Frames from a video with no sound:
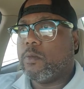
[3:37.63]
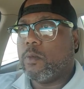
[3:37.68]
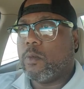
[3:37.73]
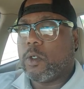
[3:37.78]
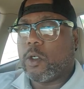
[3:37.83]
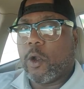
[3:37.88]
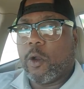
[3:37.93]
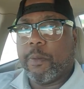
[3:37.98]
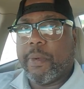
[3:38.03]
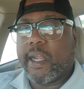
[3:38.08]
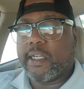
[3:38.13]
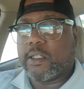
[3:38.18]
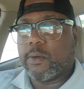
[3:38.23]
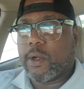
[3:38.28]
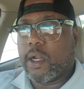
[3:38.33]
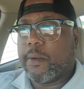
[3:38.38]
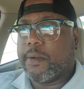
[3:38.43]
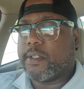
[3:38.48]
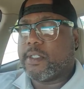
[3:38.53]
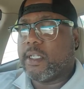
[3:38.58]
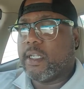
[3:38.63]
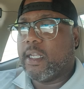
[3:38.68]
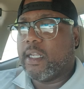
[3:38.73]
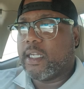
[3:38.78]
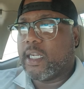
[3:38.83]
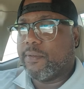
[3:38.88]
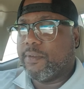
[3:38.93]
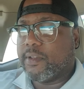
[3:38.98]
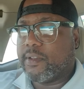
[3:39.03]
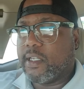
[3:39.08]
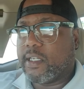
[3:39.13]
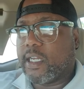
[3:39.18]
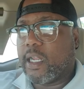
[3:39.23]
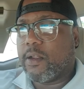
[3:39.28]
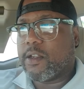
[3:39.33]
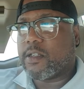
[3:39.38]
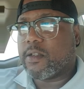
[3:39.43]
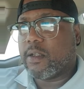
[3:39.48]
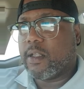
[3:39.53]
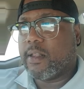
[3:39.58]
we go back to what I was saying. Everything
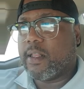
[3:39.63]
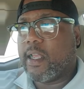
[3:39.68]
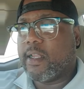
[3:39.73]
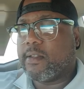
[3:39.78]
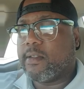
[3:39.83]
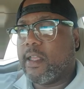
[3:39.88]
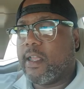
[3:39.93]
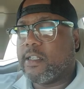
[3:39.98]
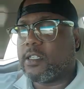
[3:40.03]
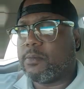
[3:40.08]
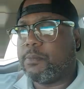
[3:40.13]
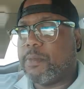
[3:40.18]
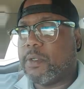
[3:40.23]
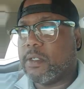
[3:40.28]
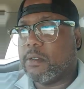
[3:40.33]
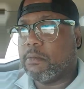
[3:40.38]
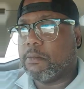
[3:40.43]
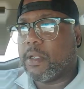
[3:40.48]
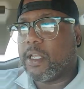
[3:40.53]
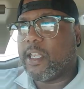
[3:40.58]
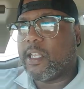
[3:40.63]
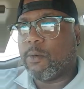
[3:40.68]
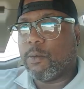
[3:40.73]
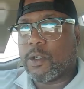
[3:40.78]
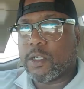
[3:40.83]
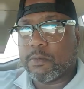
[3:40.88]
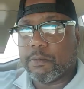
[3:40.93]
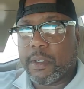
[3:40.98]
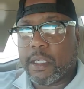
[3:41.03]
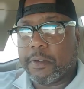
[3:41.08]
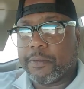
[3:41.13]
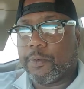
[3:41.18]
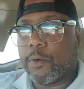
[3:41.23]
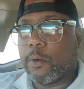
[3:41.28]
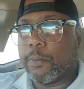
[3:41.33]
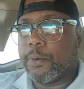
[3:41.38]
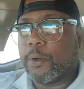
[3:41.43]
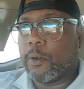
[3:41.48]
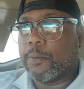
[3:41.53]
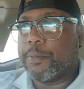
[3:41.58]
that's, that, that's been made was made for
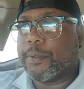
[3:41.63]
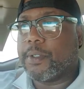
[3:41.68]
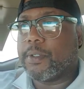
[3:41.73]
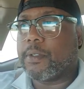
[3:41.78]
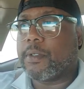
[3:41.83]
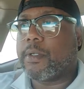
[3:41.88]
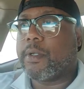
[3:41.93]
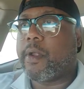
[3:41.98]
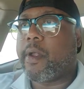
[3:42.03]
a purpose.